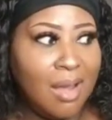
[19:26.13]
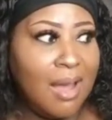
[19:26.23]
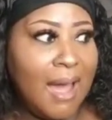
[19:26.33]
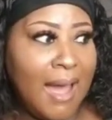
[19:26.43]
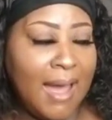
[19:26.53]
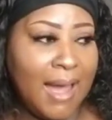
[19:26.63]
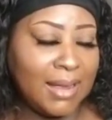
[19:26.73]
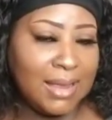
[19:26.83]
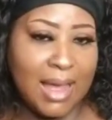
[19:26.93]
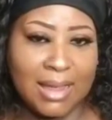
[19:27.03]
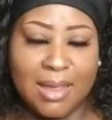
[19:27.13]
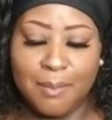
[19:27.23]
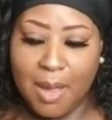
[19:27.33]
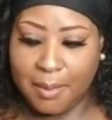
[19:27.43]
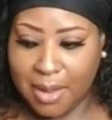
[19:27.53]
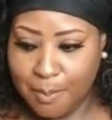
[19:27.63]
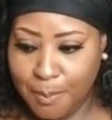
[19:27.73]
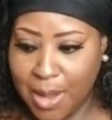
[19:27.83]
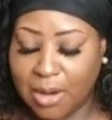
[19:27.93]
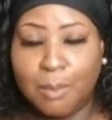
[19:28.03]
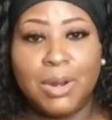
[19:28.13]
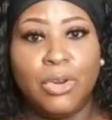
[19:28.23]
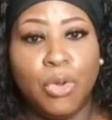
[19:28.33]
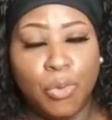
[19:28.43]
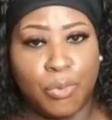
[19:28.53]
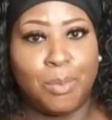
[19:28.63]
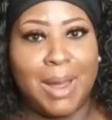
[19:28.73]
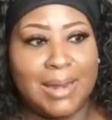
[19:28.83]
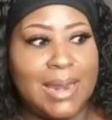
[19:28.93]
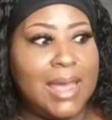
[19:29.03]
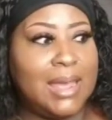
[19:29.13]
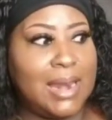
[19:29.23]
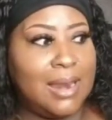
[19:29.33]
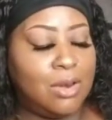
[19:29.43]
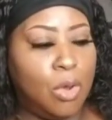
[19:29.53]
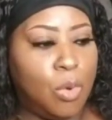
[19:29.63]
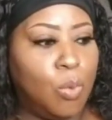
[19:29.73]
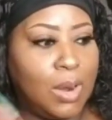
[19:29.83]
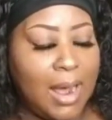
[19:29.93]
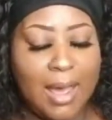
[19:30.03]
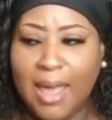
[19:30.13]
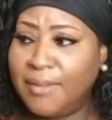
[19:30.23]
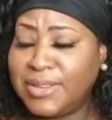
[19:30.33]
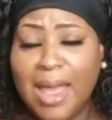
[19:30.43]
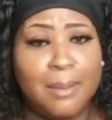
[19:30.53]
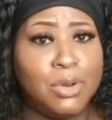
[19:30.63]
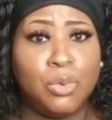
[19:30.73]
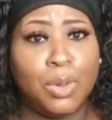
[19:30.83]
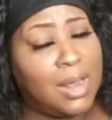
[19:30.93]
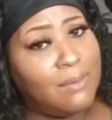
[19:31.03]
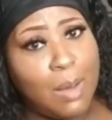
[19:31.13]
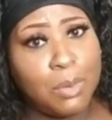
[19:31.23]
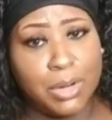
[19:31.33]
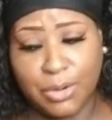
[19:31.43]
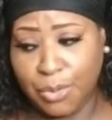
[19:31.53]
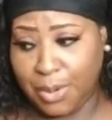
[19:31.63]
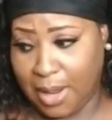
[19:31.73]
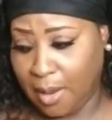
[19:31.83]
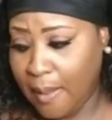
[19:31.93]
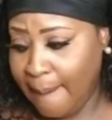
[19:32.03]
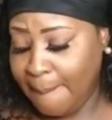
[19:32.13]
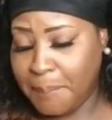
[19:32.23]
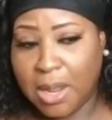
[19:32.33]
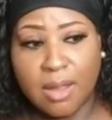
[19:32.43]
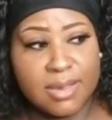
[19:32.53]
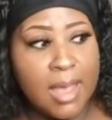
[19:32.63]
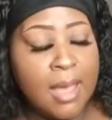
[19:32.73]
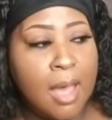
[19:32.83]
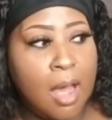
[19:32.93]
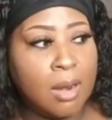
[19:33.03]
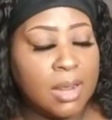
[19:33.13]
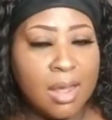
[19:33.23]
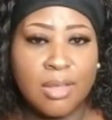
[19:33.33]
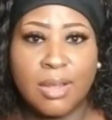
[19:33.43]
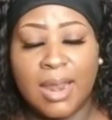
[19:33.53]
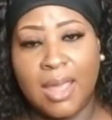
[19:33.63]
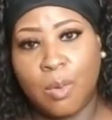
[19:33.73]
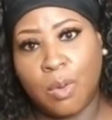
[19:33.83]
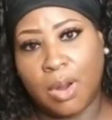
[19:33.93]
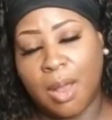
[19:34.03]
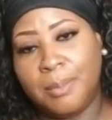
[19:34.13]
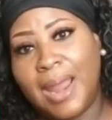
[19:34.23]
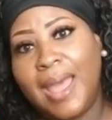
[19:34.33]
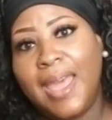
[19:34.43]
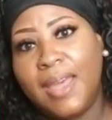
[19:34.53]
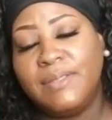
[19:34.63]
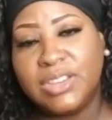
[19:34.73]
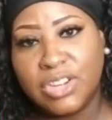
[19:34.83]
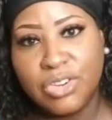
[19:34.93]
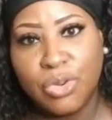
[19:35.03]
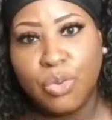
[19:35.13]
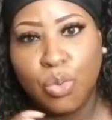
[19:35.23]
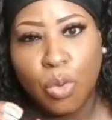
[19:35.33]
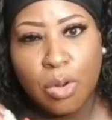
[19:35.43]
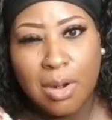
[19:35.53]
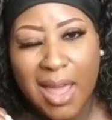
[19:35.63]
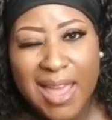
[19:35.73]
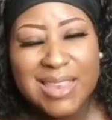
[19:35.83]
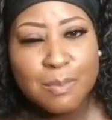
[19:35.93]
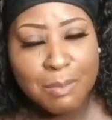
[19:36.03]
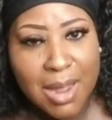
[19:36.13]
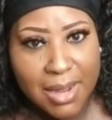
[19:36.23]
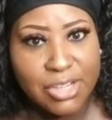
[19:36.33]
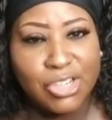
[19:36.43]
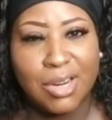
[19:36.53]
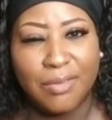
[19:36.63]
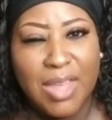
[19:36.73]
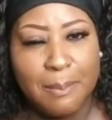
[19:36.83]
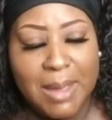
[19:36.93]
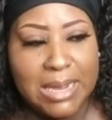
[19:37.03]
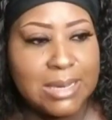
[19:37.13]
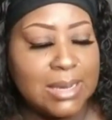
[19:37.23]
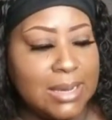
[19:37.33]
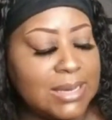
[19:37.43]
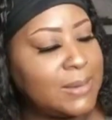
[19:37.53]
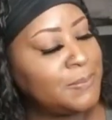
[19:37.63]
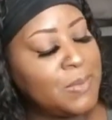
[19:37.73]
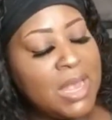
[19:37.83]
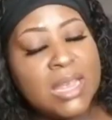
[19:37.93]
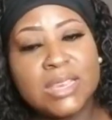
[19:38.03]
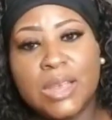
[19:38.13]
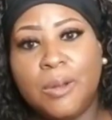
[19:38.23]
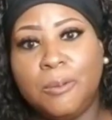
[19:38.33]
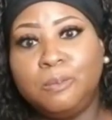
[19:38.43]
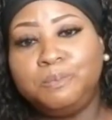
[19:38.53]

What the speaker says: I can better maneuver my day, and I know what I have time to do whatever I want to do now, because all the other leg work I'm not having to do as much, if that makes sense. So